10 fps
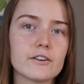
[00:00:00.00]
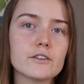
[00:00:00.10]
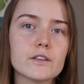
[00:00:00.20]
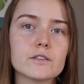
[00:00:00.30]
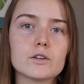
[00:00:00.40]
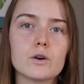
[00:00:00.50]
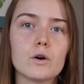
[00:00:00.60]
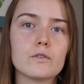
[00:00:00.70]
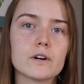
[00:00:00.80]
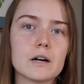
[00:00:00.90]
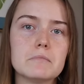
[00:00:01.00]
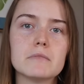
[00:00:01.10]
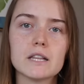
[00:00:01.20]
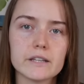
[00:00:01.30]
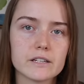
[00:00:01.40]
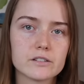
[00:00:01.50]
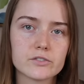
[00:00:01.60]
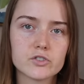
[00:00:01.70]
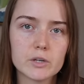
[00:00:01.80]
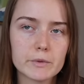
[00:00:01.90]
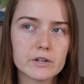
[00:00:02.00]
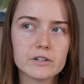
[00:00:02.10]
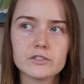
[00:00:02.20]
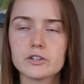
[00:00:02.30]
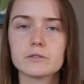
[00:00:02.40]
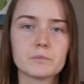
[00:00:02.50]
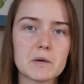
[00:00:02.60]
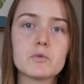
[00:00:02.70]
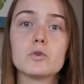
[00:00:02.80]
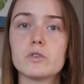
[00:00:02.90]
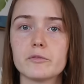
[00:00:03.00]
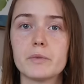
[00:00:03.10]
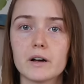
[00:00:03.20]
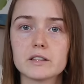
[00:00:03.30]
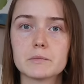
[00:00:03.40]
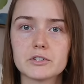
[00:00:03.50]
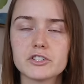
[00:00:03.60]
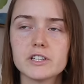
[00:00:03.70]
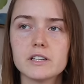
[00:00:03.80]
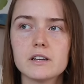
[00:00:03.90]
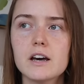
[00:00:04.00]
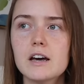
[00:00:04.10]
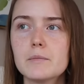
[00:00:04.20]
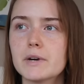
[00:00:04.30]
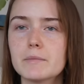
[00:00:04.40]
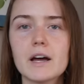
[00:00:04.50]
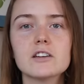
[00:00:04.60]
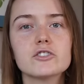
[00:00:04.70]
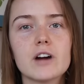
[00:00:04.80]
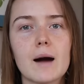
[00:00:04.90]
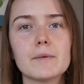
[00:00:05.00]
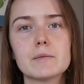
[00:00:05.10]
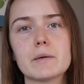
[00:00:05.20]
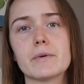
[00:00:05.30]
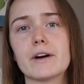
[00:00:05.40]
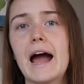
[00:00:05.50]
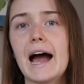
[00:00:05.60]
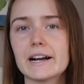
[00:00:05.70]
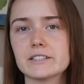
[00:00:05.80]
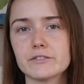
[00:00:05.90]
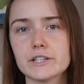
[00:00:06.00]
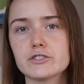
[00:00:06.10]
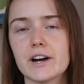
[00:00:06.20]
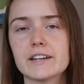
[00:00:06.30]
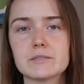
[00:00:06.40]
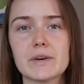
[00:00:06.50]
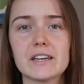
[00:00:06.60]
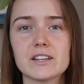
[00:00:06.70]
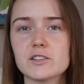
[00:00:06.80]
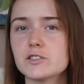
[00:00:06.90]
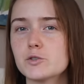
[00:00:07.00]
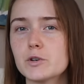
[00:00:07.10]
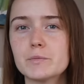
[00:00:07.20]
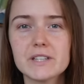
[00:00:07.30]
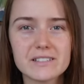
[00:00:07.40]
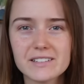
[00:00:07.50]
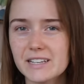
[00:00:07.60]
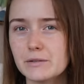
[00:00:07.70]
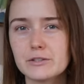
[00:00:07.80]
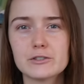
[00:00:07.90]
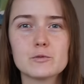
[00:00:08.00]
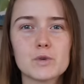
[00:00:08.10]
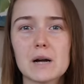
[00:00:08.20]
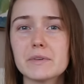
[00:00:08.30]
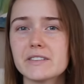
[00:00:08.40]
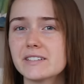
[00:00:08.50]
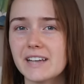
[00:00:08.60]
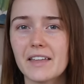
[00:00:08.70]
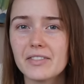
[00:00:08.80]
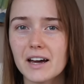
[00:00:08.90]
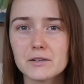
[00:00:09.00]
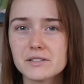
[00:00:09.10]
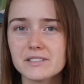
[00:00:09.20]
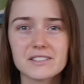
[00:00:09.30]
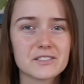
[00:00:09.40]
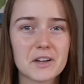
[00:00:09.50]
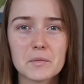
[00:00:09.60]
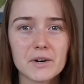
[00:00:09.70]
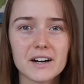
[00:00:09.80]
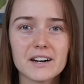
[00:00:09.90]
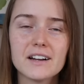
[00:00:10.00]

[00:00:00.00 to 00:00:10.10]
heard that there are over a million distributors or people who have bought the machine, but I'm not sure how many people are actively trying to make it into a business I would assume probably in the 10,000s somewhere.